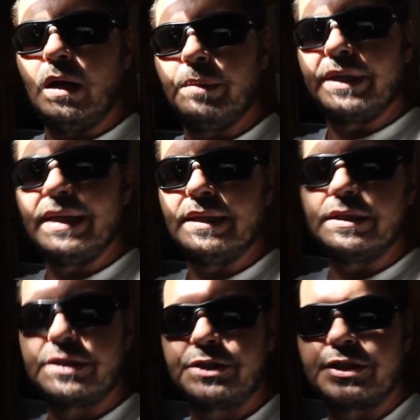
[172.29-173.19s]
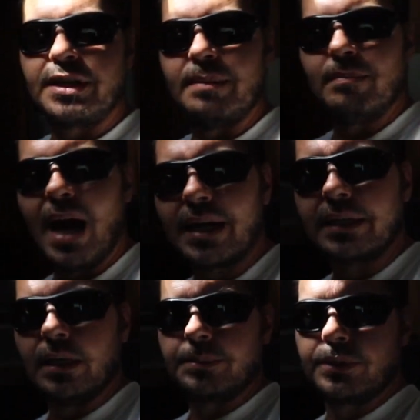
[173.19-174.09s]
But again, this is just a
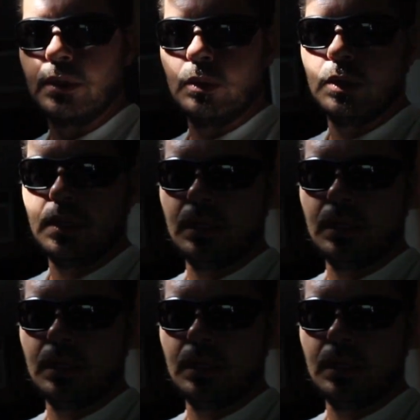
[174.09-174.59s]
mock-up, so